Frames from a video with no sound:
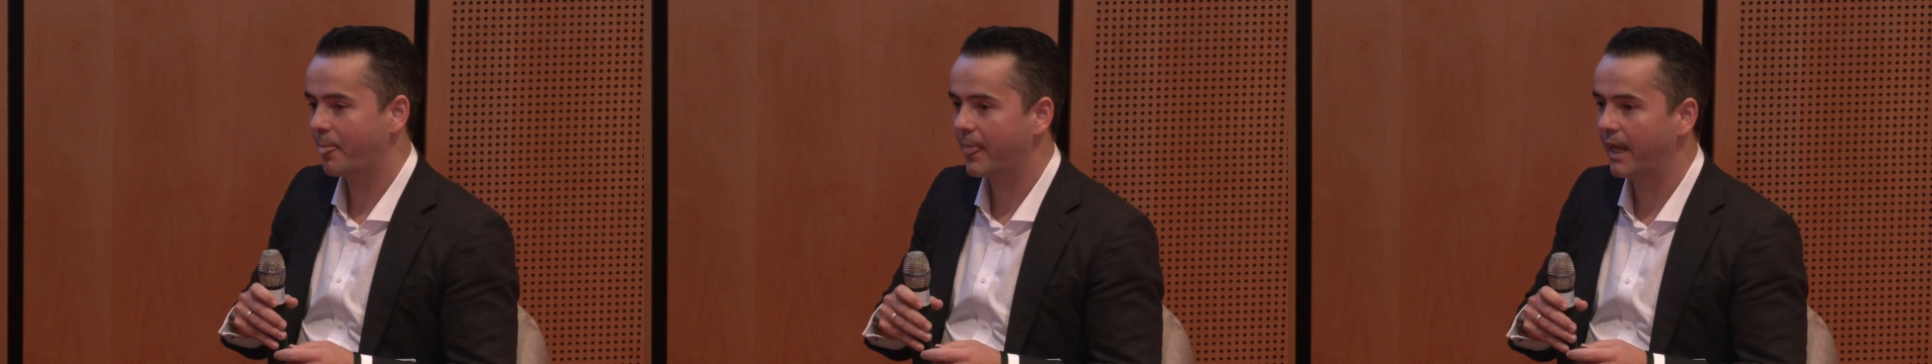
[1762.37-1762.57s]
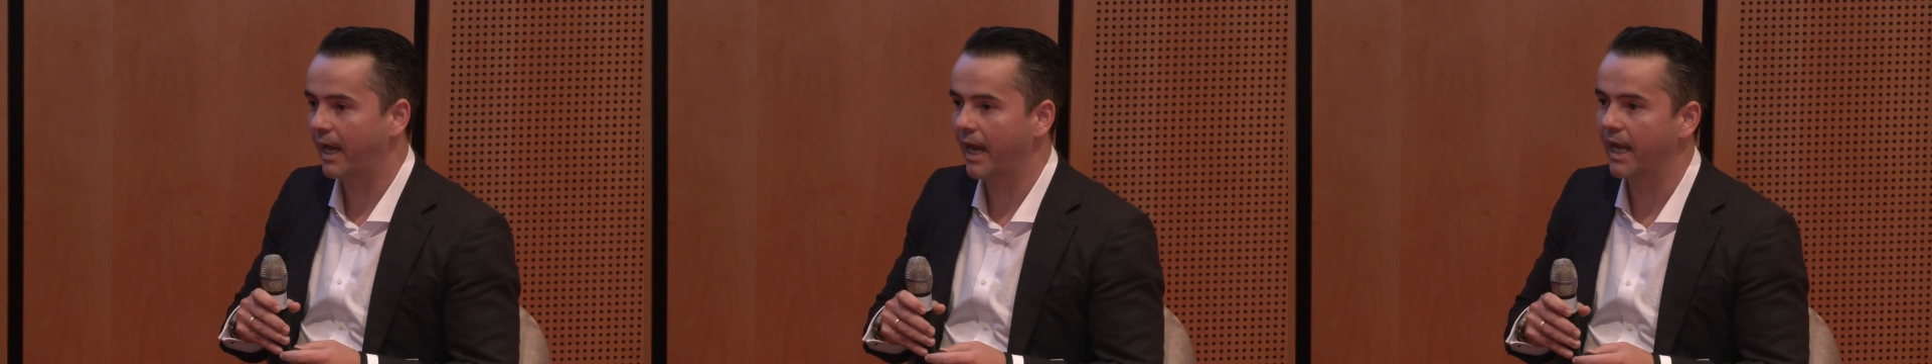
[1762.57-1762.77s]

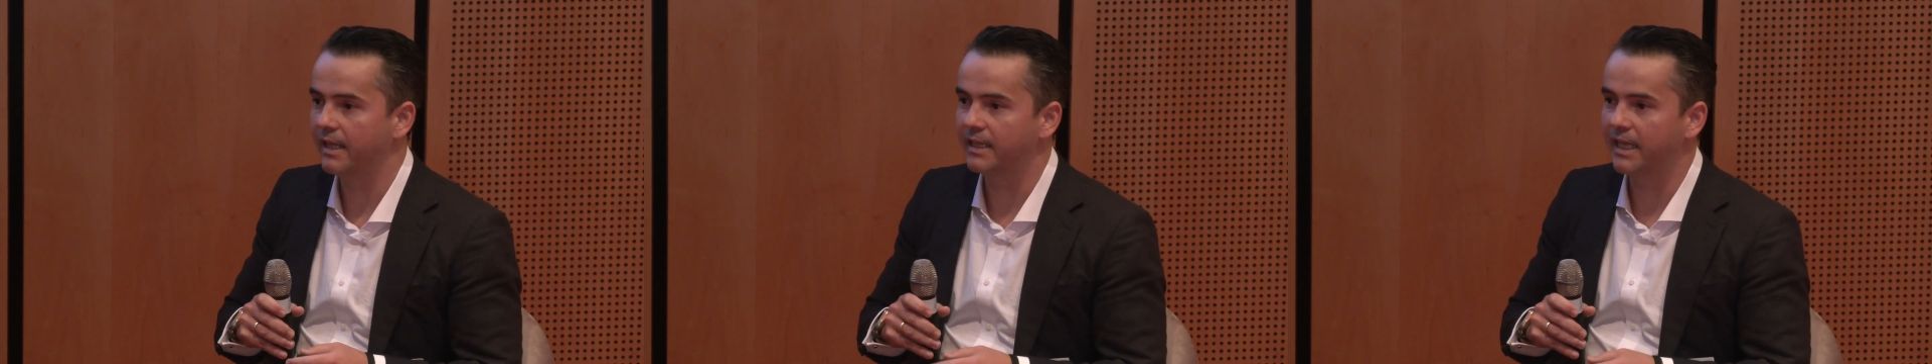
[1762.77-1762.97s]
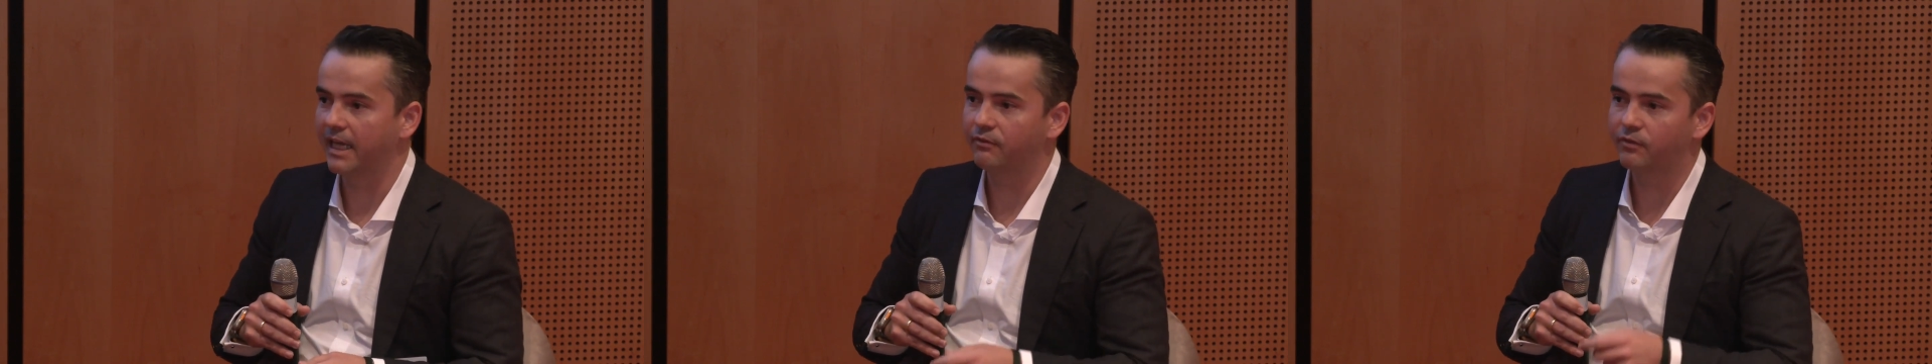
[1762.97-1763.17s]

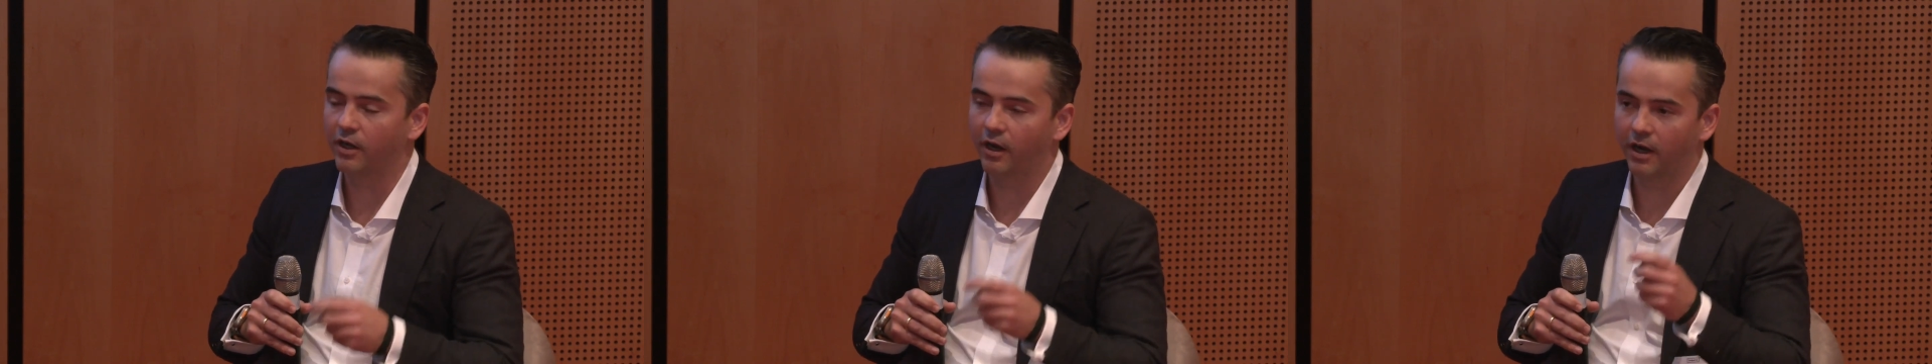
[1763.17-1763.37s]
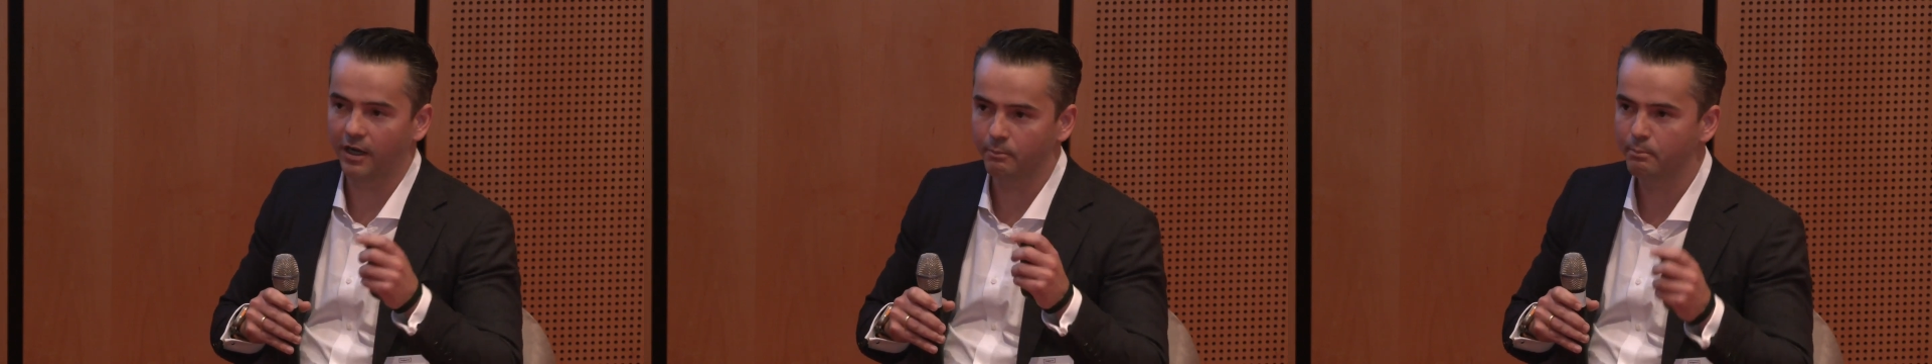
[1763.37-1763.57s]
and they've
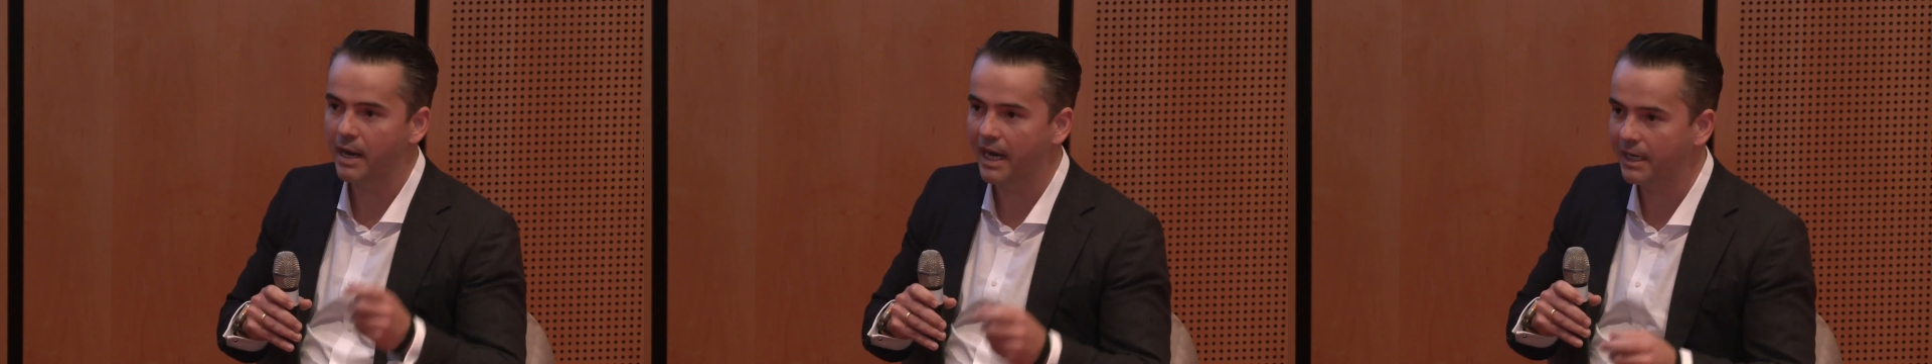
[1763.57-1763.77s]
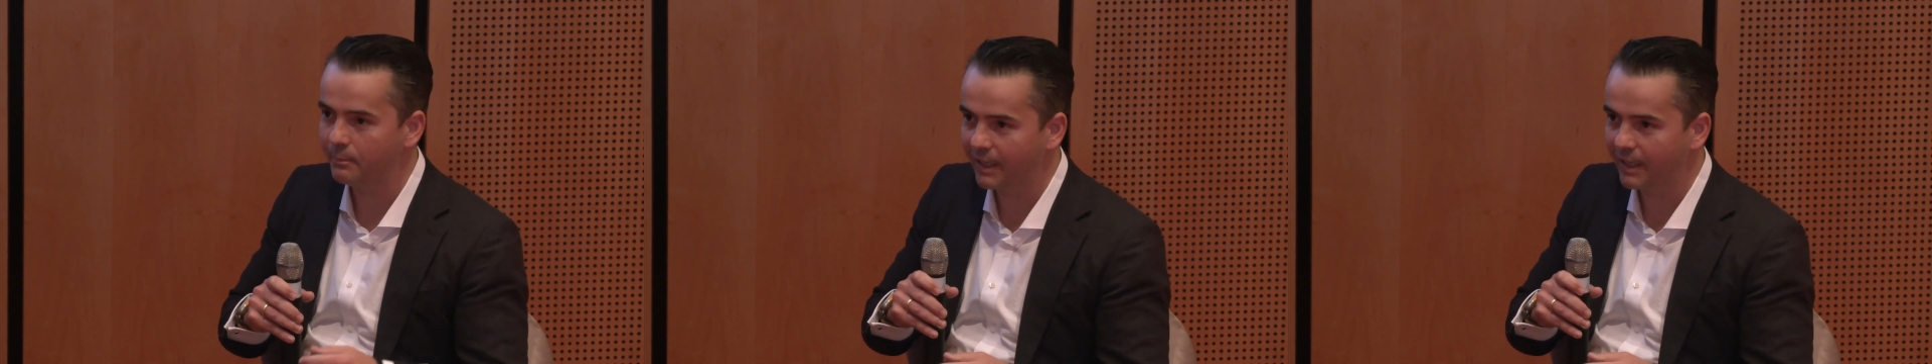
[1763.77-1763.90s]
got many,